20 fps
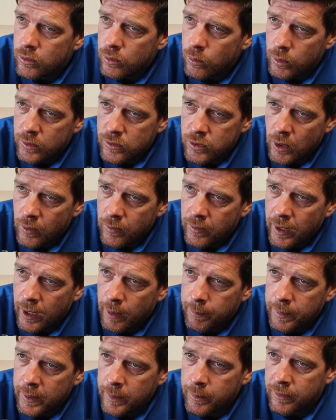We've shown that
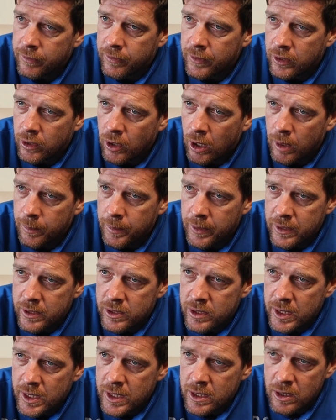at Plymouth and Derby
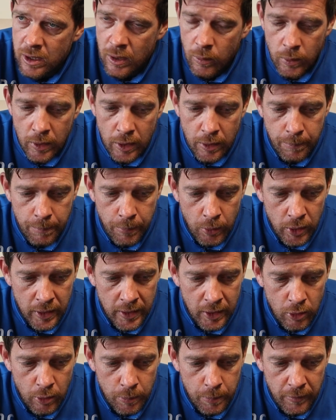this season that we can put
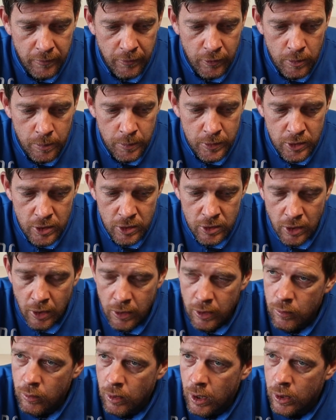in good performances
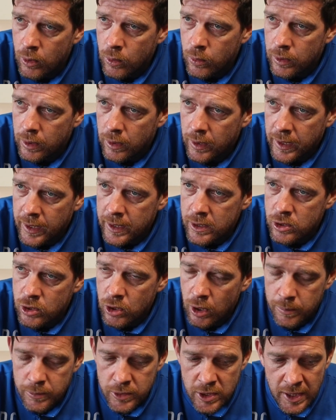on the road against
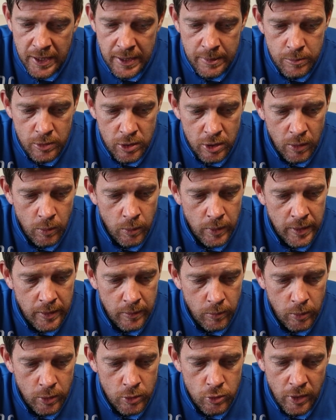top teams. So
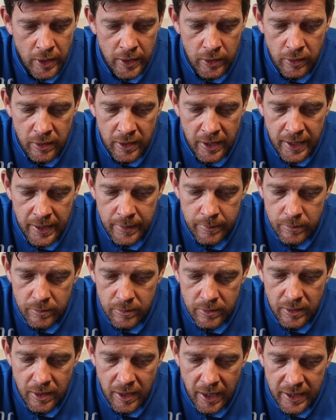we'll try and do the game
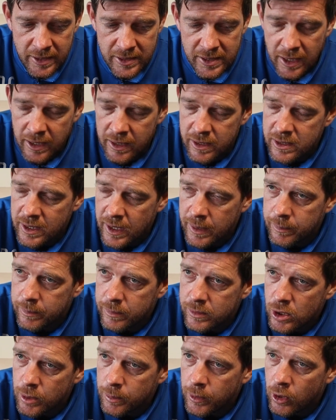exactly the same
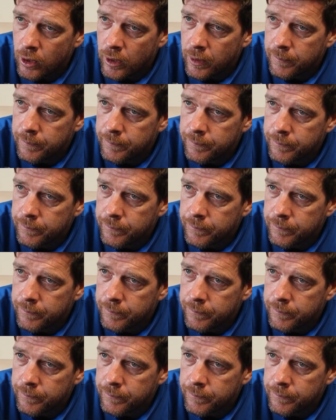tomorrow.